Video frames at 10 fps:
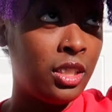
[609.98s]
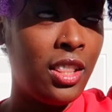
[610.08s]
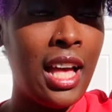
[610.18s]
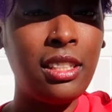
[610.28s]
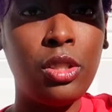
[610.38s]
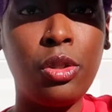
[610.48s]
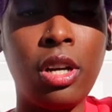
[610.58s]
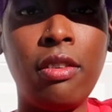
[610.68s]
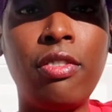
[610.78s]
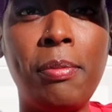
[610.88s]
So that's the
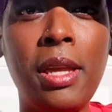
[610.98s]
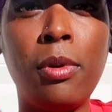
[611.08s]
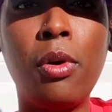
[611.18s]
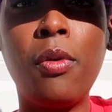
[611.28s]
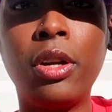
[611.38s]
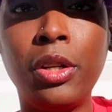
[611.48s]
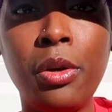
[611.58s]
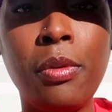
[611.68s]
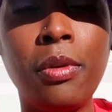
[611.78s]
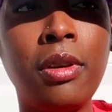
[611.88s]
story for people who are
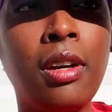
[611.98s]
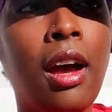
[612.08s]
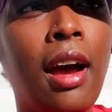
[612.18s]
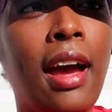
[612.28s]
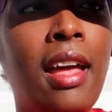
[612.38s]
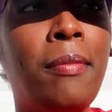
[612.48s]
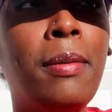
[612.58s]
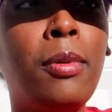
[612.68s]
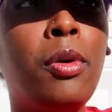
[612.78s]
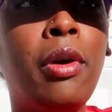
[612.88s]
new and
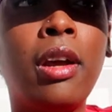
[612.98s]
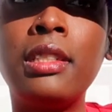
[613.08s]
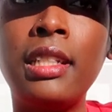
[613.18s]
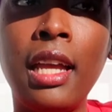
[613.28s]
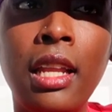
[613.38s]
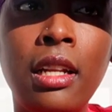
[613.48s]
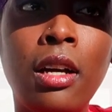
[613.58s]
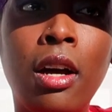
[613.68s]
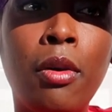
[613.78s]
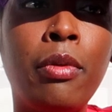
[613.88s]
people who are stayed,
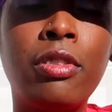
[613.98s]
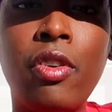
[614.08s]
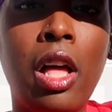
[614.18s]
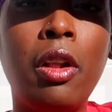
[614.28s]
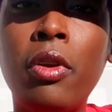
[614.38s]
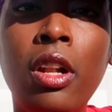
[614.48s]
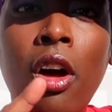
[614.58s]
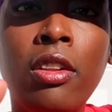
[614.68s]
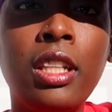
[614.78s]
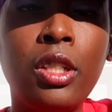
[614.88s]
uh, was following
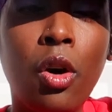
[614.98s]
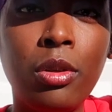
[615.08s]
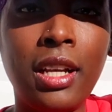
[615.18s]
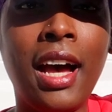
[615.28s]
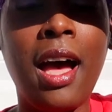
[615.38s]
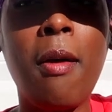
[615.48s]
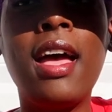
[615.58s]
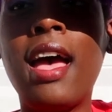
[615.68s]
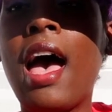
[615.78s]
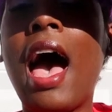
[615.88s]
along this whole time.
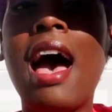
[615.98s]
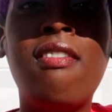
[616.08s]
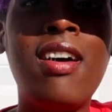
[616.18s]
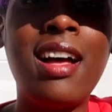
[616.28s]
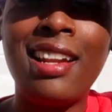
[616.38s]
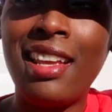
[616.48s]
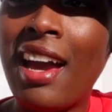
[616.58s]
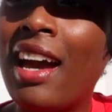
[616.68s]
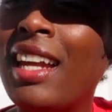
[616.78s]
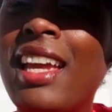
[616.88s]
I finally
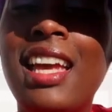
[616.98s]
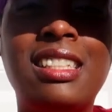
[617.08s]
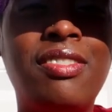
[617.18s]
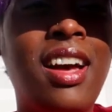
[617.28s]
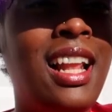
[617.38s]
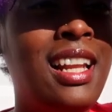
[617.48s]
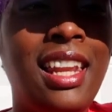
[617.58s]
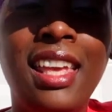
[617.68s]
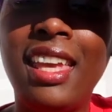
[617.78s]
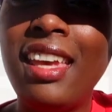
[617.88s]
got it, it's
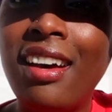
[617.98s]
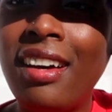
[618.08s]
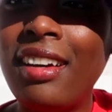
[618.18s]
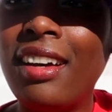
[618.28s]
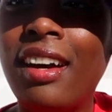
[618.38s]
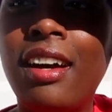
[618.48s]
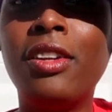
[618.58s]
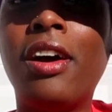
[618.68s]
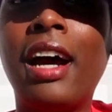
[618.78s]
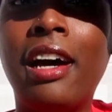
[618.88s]
finally here.
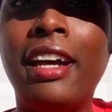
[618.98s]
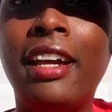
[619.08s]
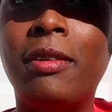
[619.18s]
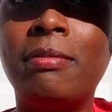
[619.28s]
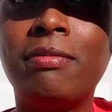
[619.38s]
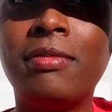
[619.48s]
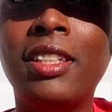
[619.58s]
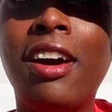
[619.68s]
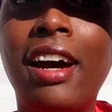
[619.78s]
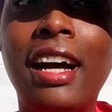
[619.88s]
You know how I am.
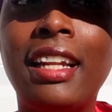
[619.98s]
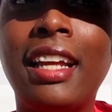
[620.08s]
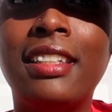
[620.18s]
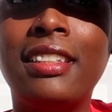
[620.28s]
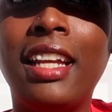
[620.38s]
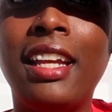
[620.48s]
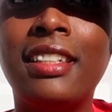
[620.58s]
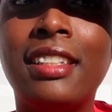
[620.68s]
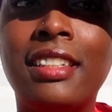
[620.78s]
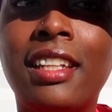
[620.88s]
You know how I like to
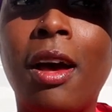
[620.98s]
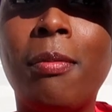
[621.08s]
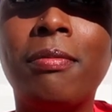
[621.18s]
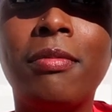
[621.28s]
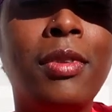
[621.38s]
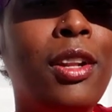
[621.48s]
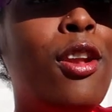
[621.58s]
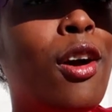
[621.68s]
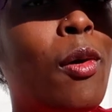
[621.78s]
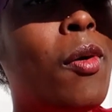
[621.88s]
change things up,
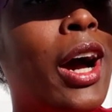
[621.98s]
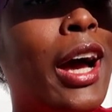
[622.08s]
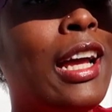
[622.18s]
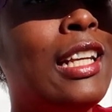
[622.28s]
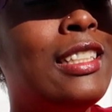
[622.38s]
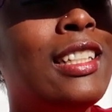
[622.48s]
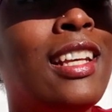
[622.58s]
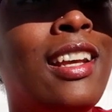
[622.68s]
look-wise.